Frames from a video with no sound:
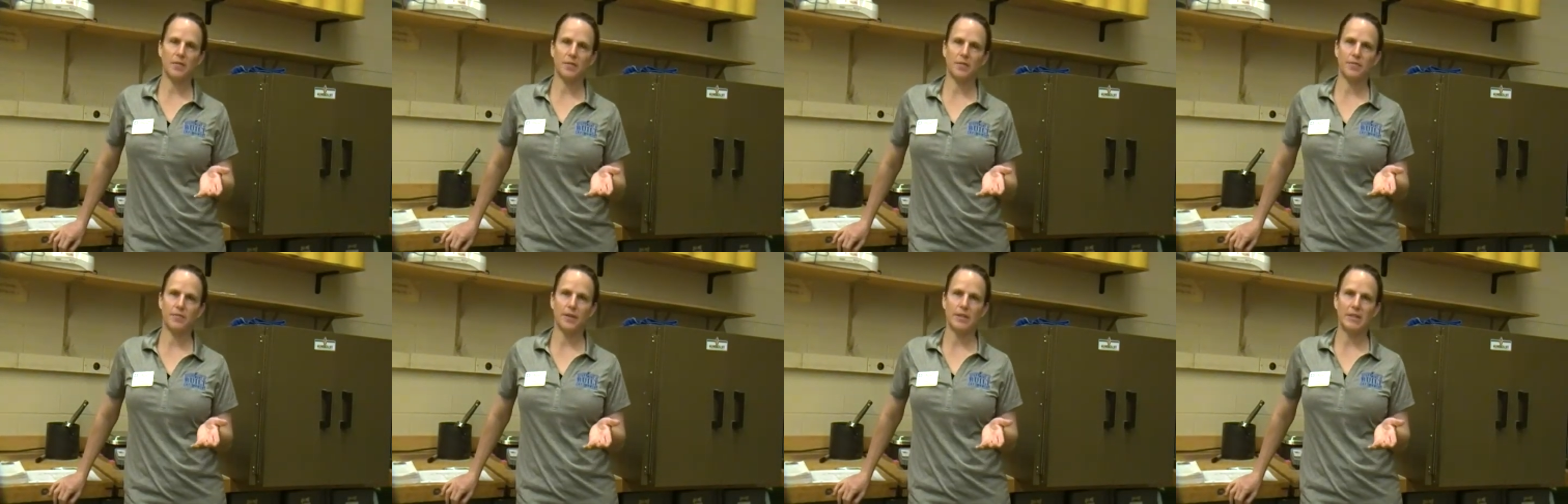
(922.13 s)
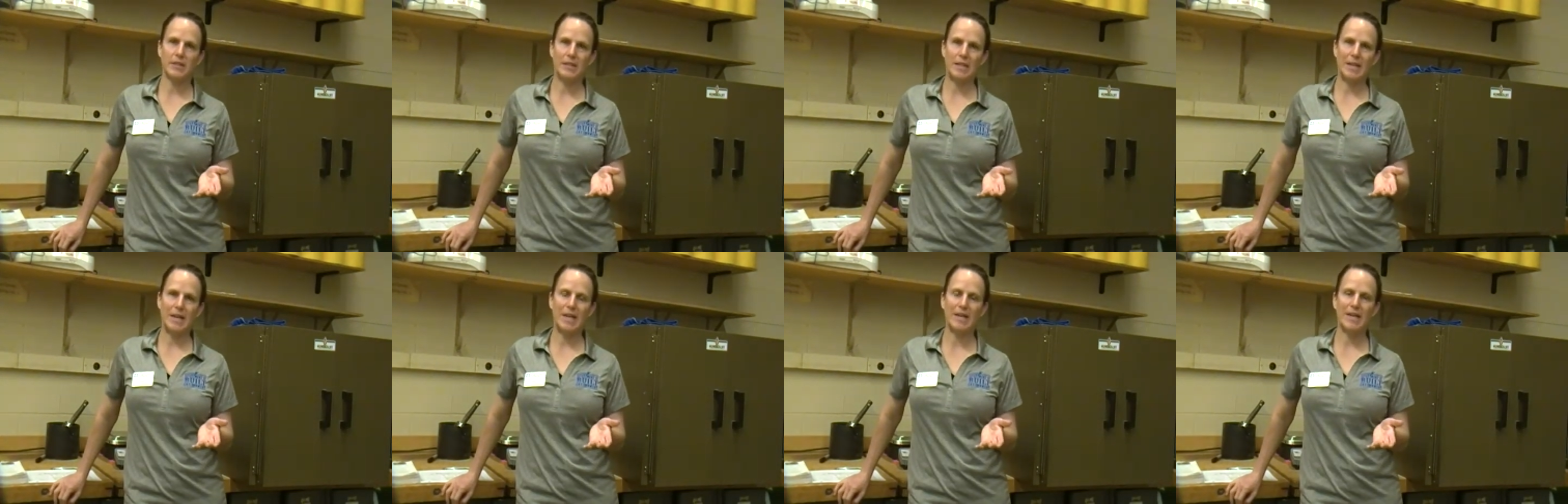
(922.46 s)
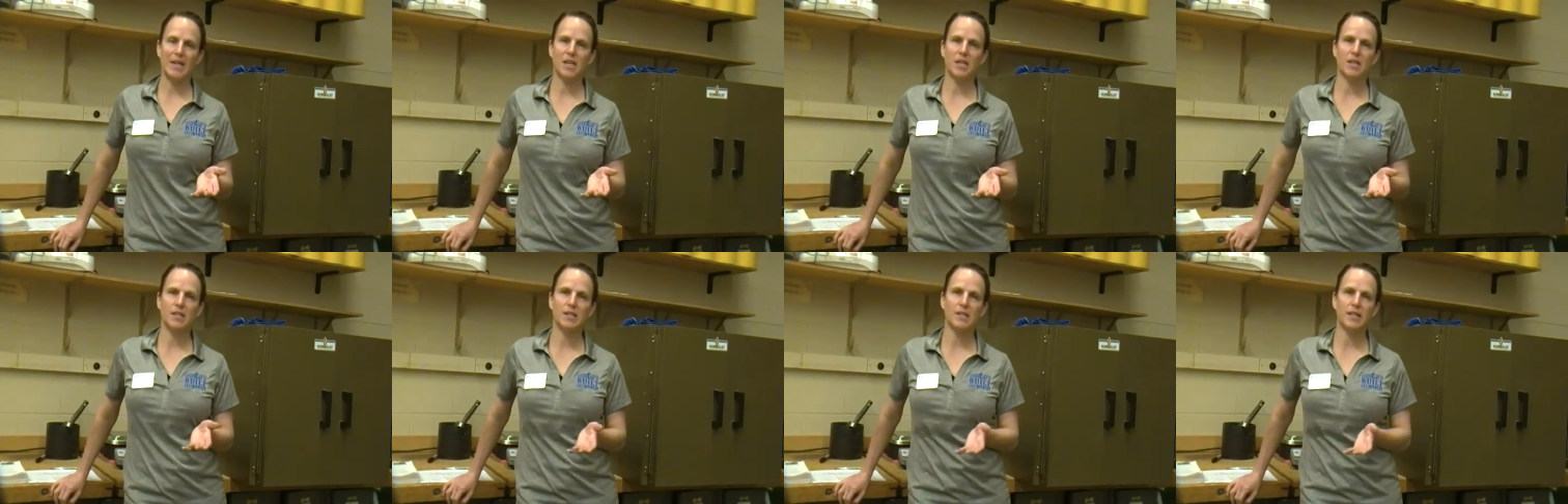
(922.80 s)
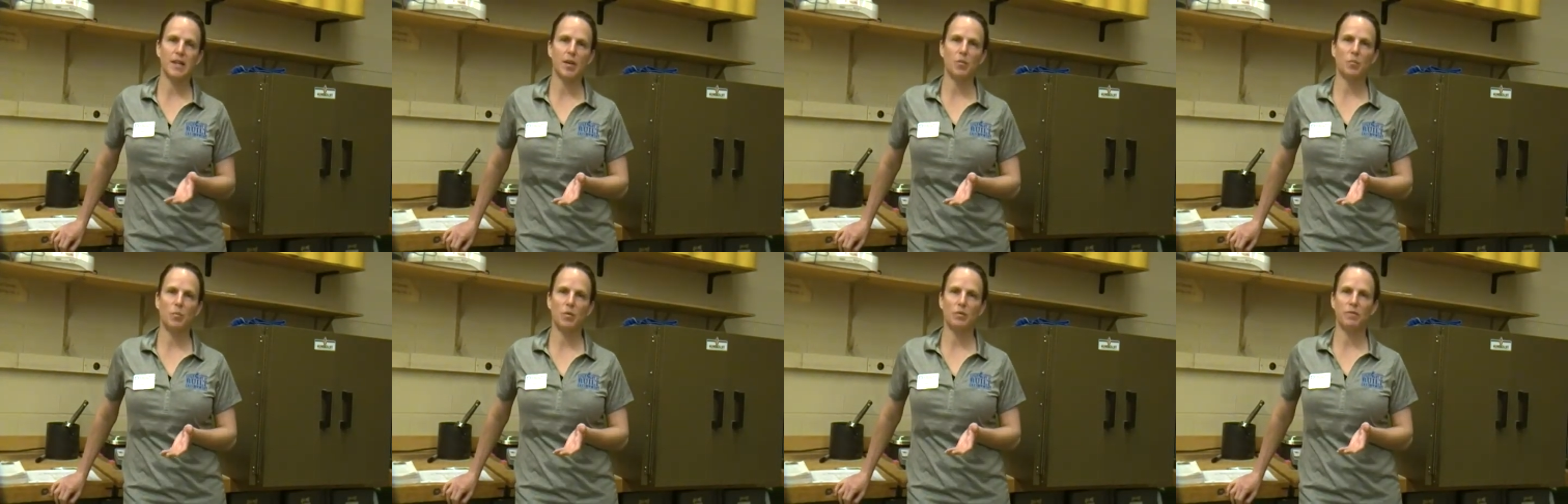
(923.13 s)
of taking a
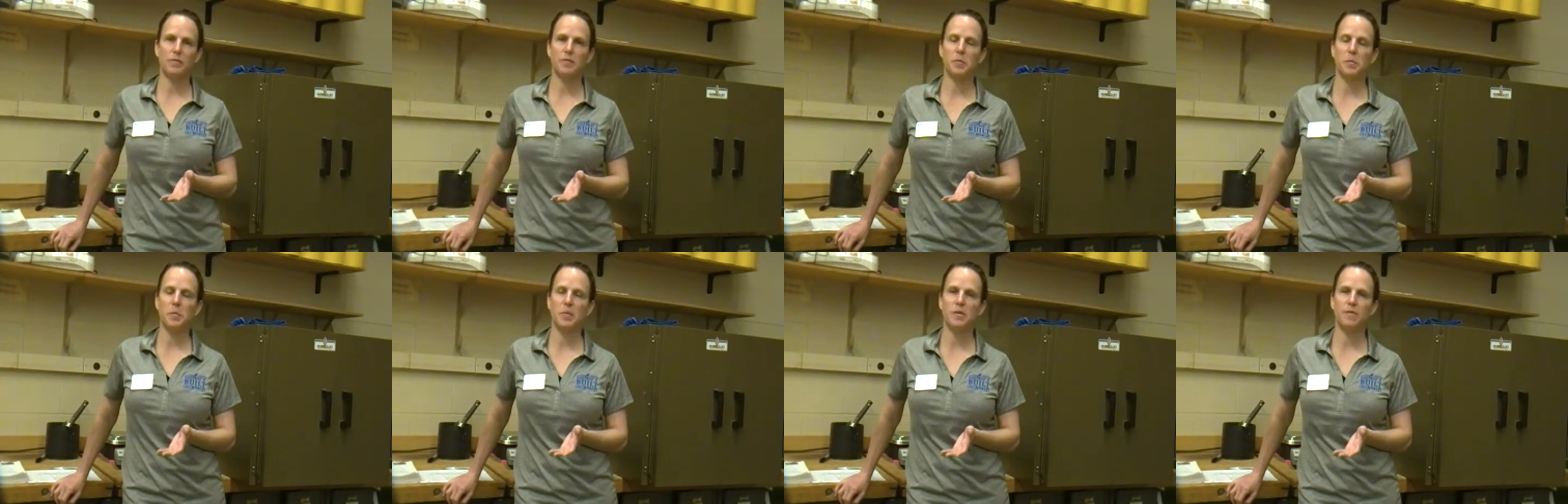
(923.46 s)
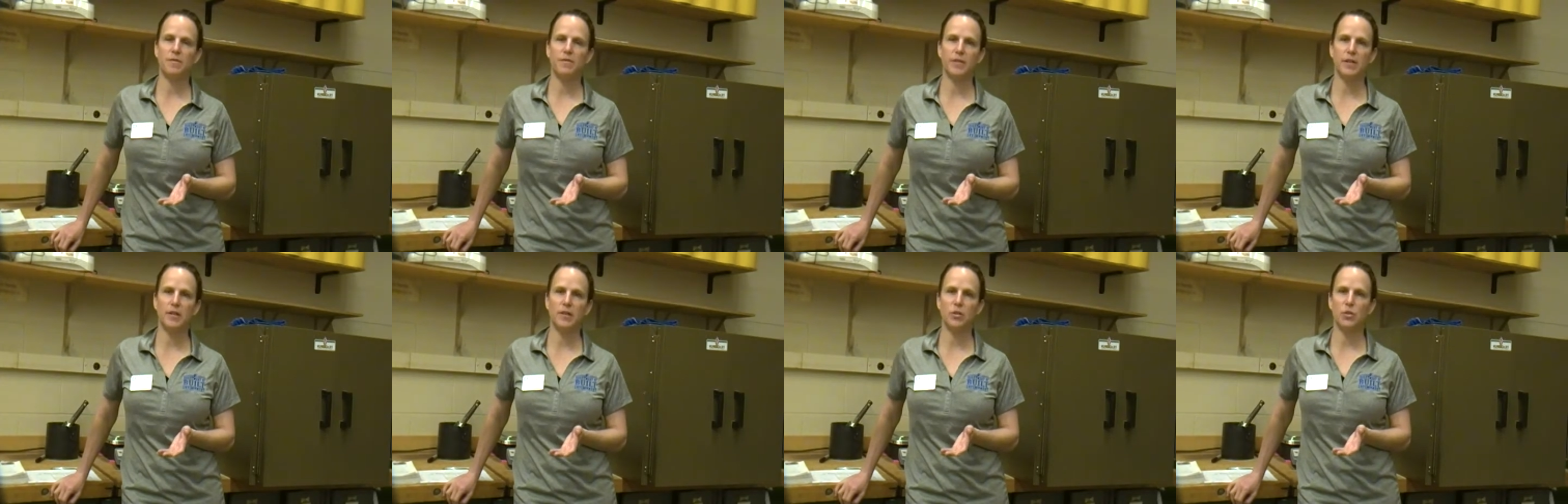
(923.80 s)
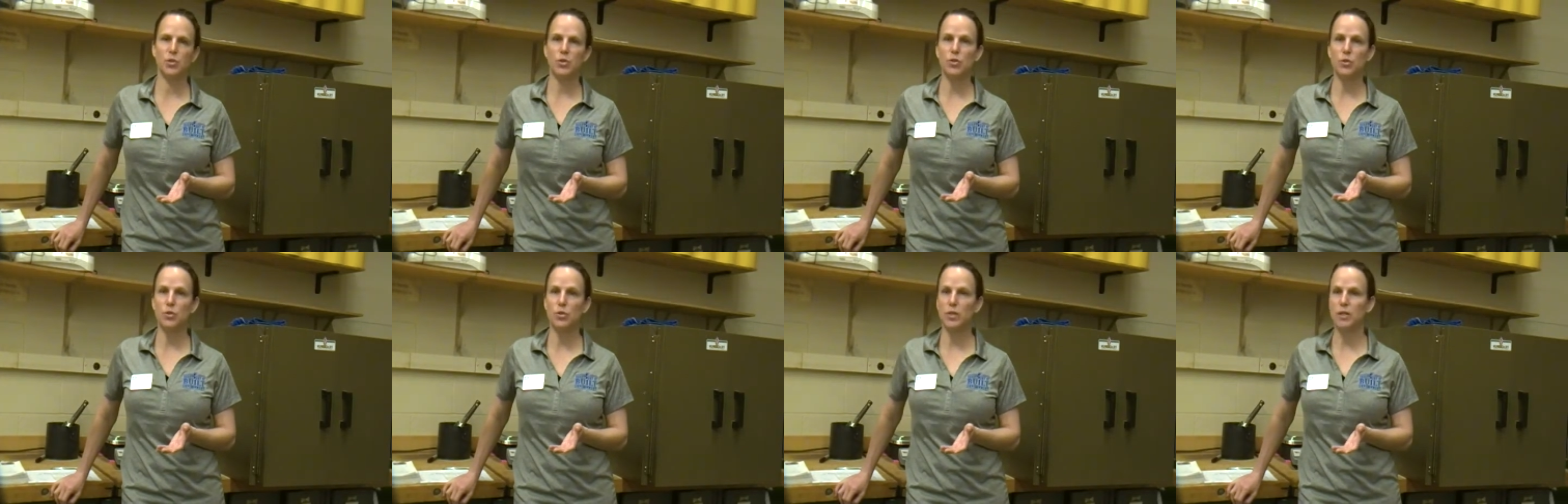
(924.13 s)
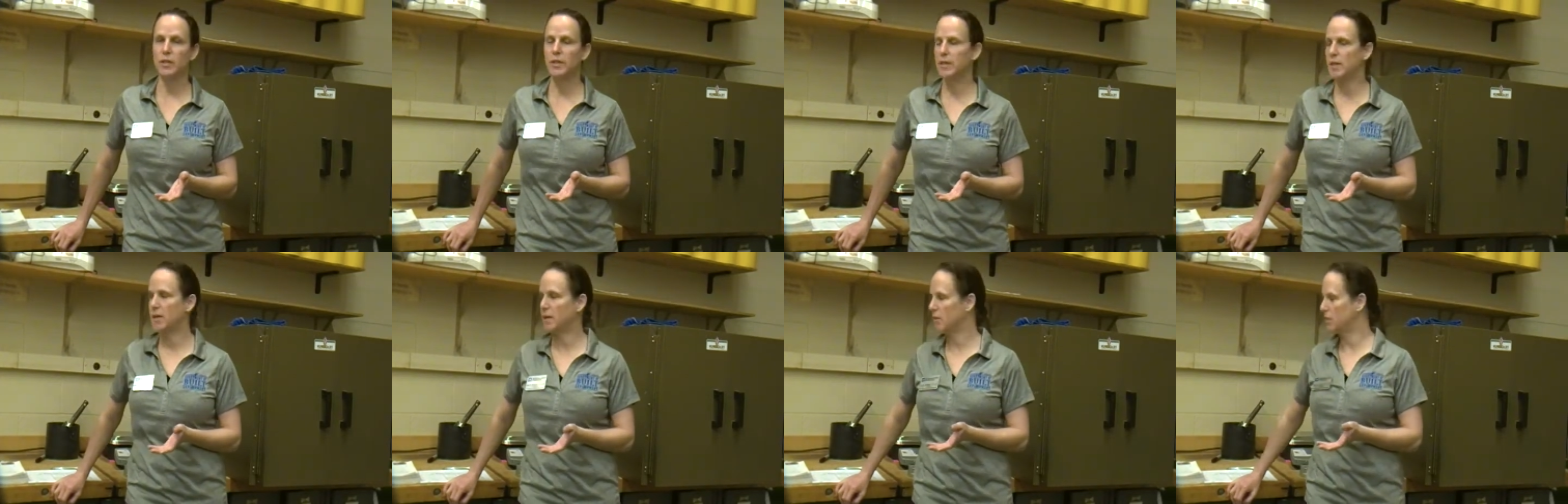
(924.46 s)
sample from the field
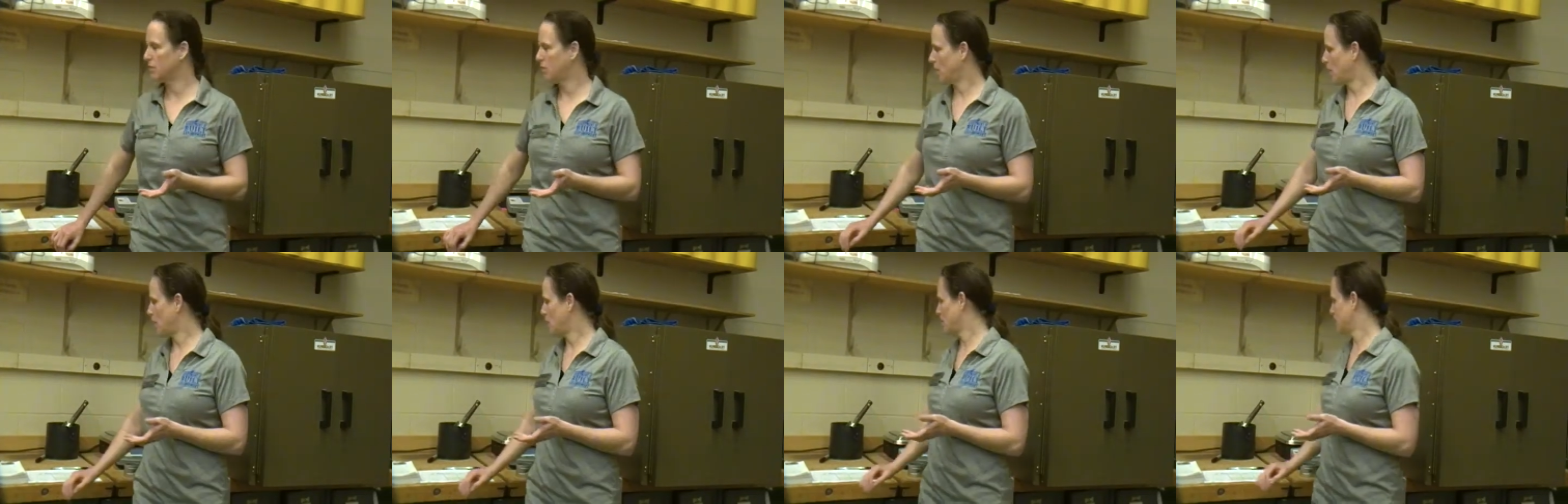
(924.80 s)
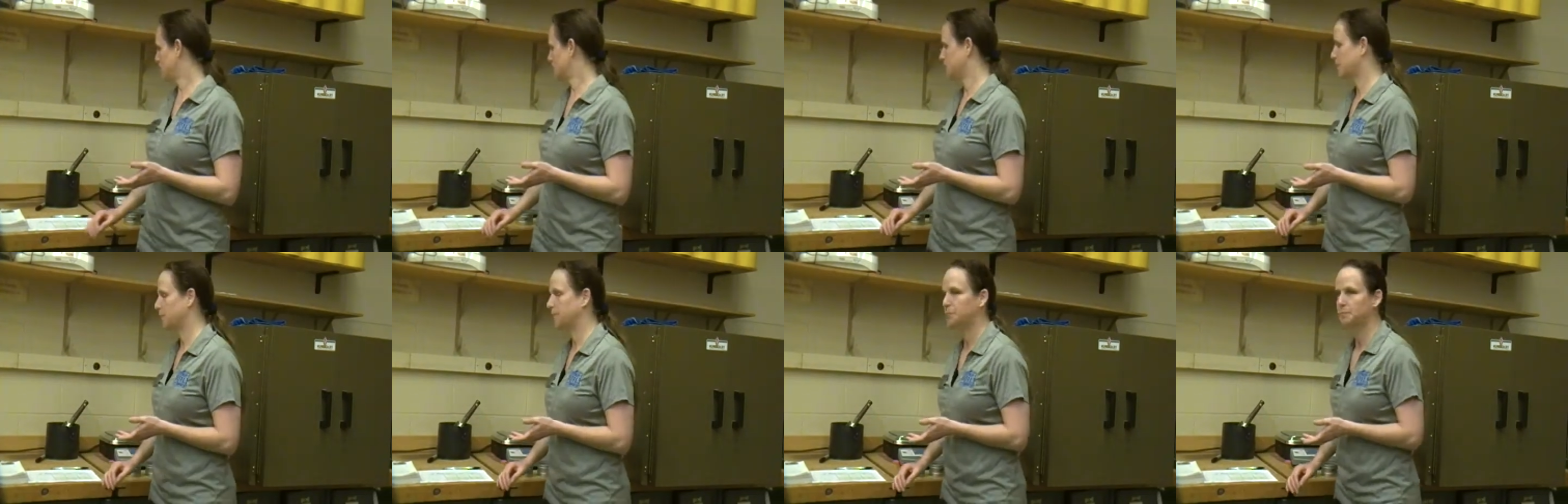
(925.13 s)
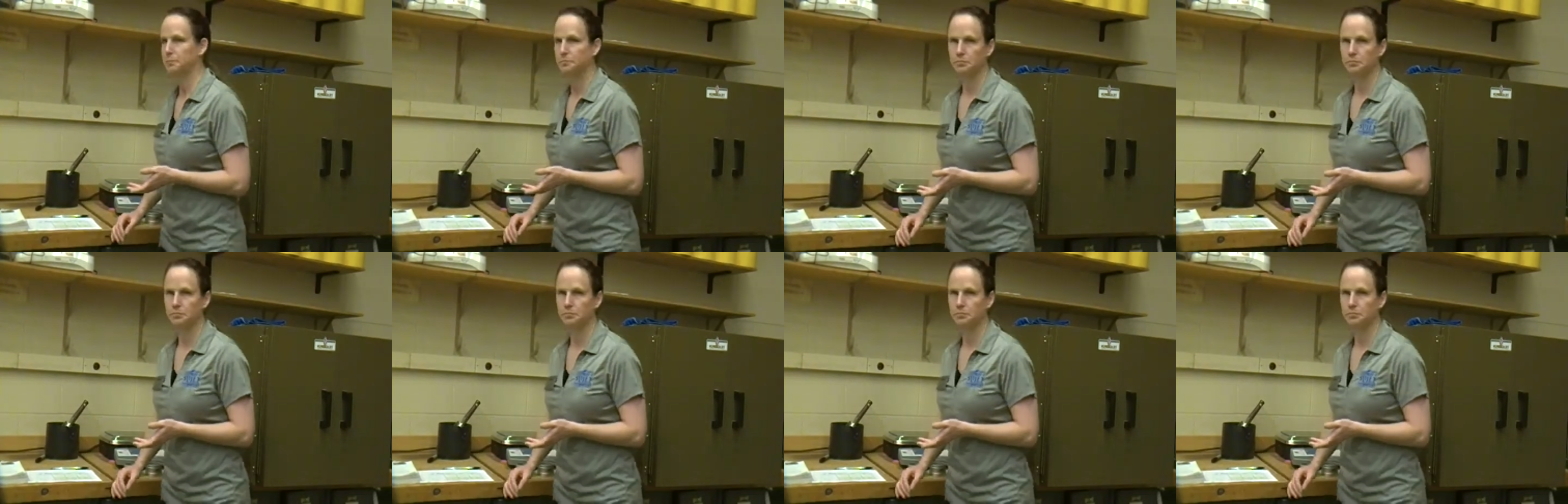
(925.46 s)
usually involves,